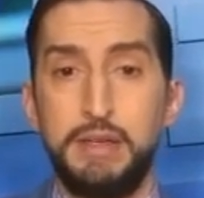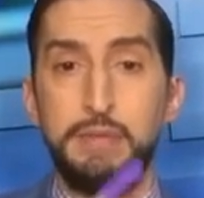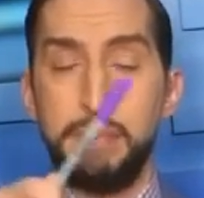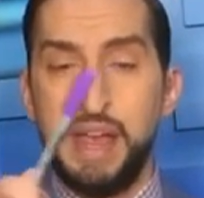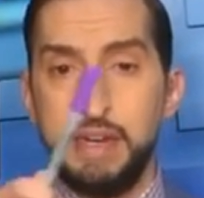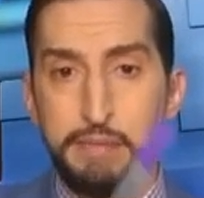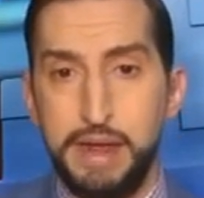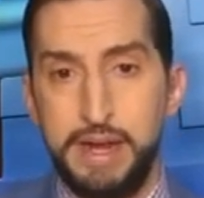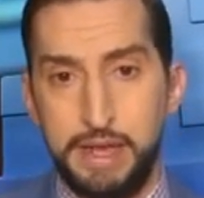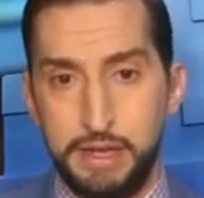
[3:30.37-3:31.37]
Peyton
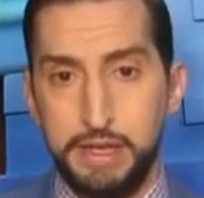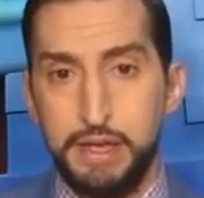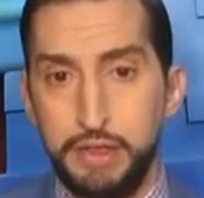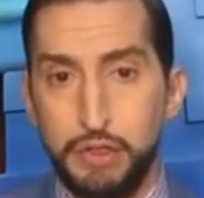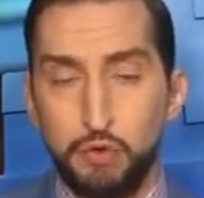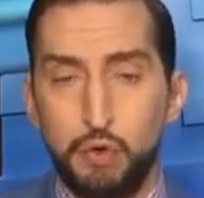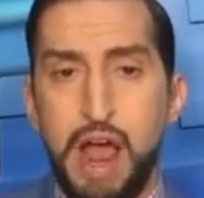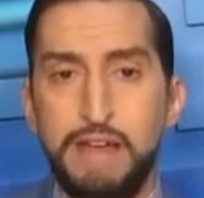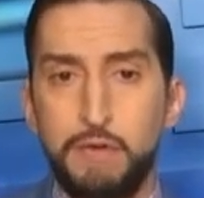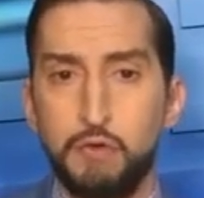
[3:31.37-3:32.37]
Manning. The
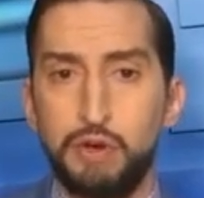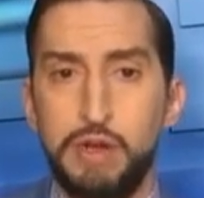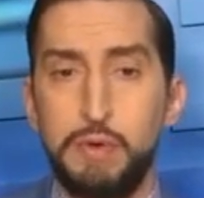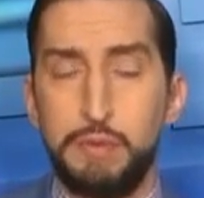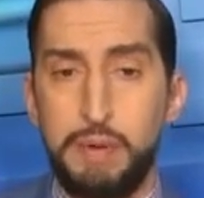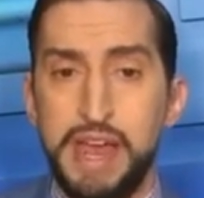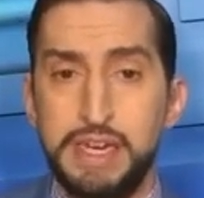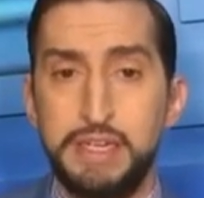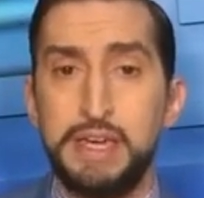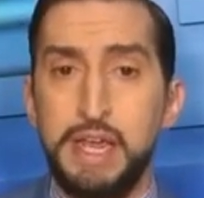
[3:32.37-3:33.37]
rivalry with
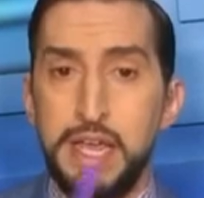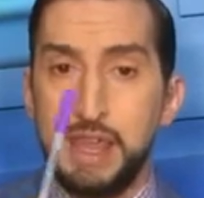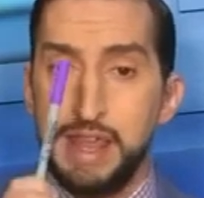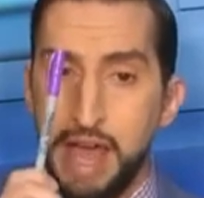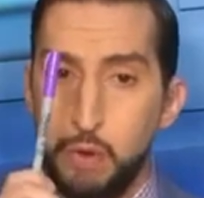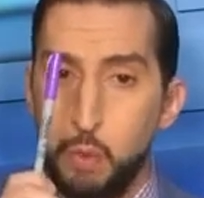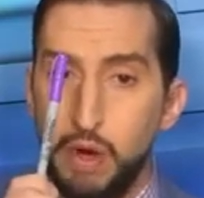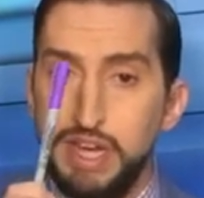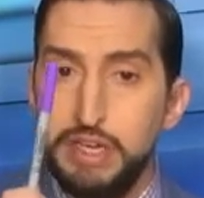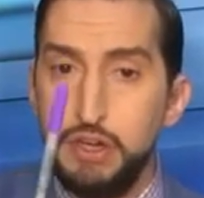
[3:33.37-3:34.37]
Peyton that
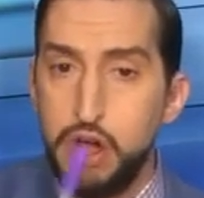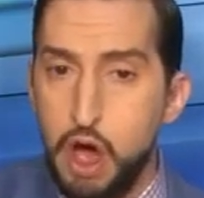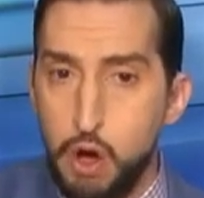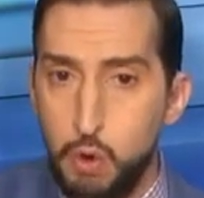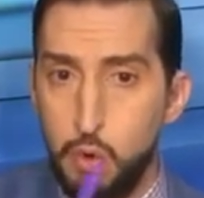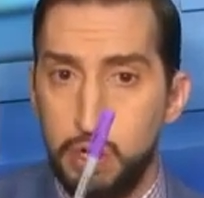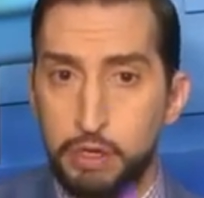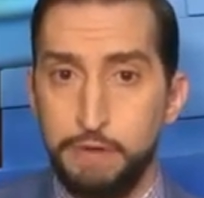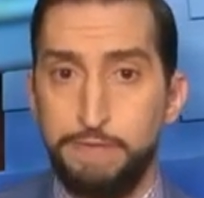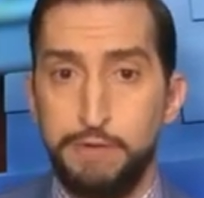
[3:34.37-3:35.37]
we know
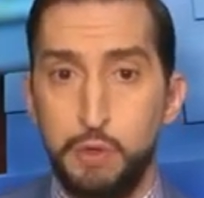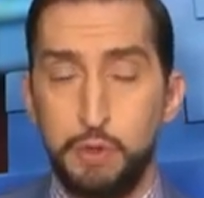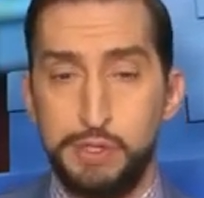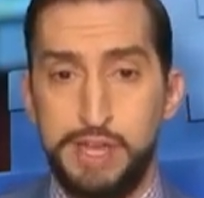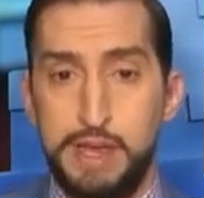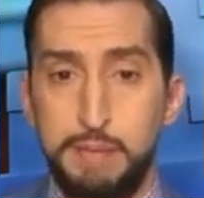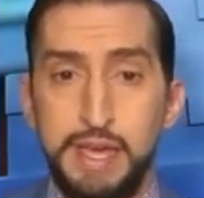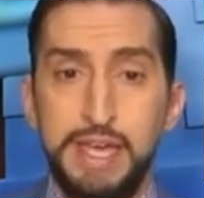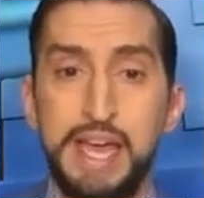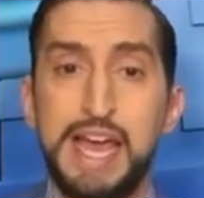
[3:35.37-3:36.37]
fueled him.
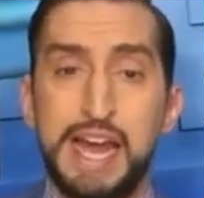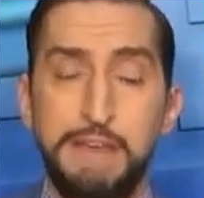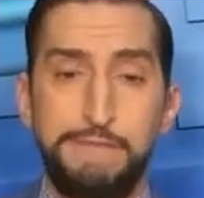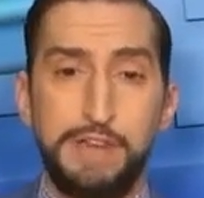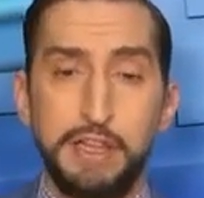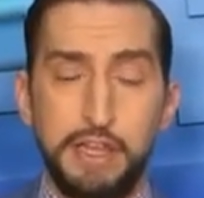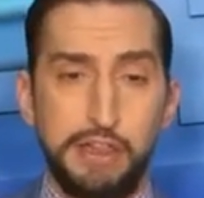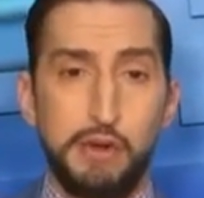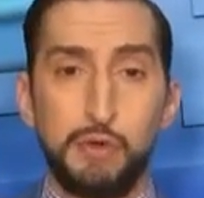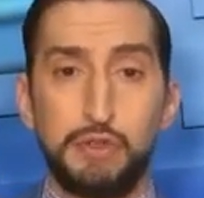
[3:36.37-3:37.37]
And I feel a
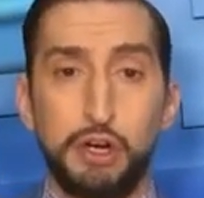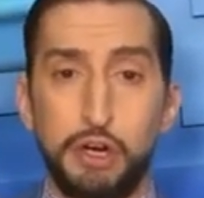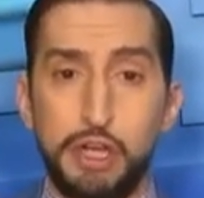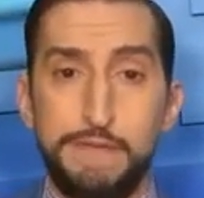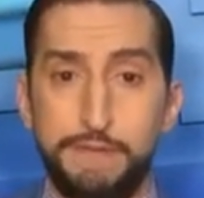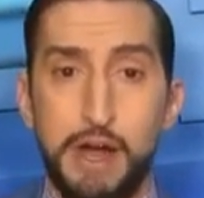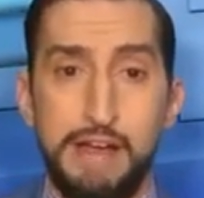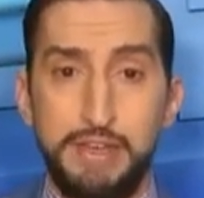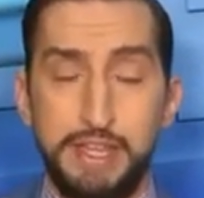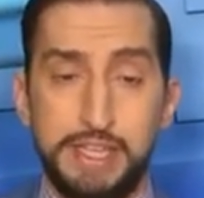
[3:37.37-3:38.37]
little dirty for
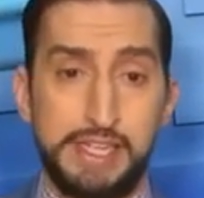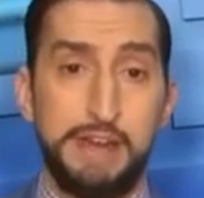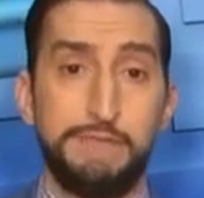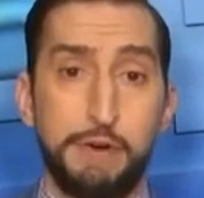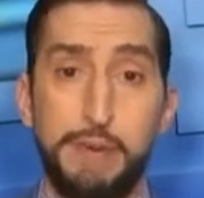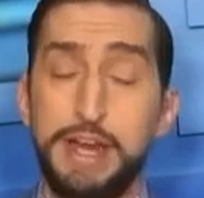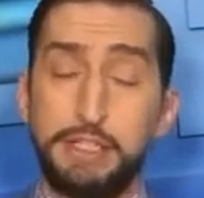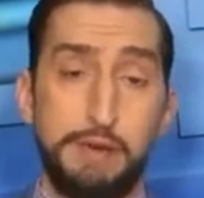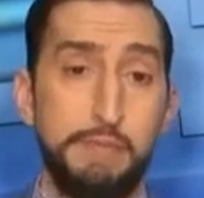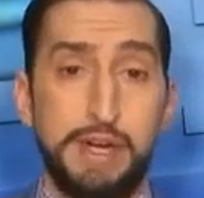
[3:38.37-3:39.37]
having this
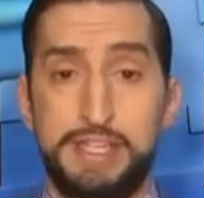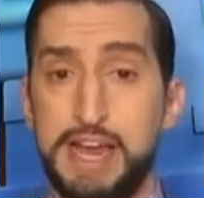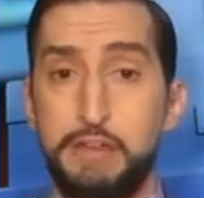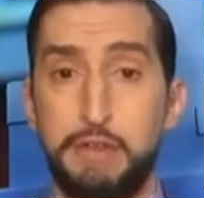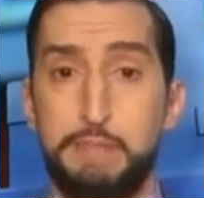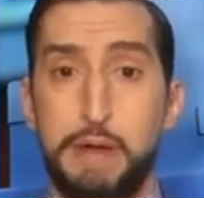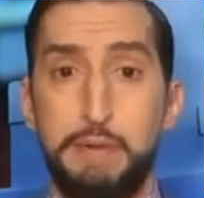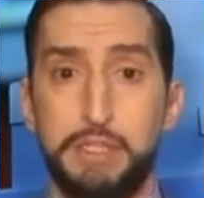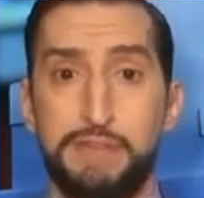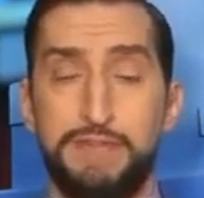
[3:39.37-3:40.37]
information, but it's out in the
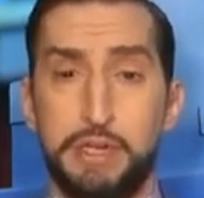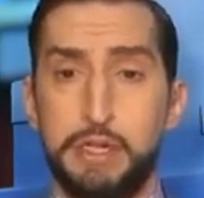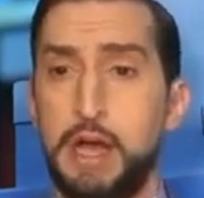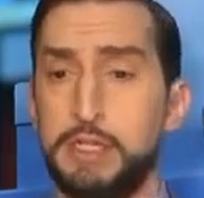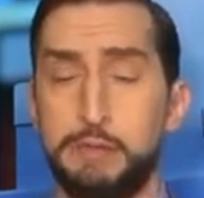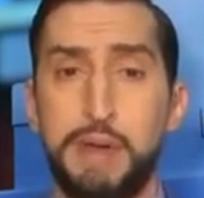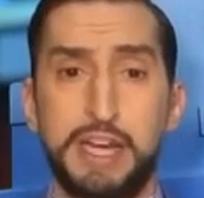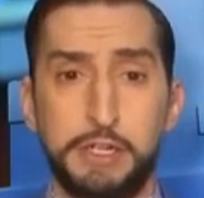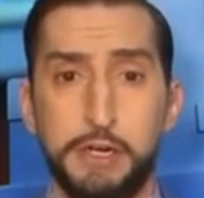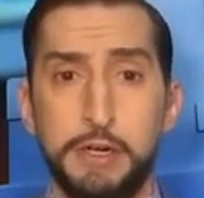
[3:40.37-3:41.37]
public
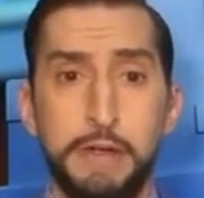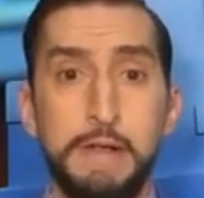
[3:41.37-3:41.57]
specter.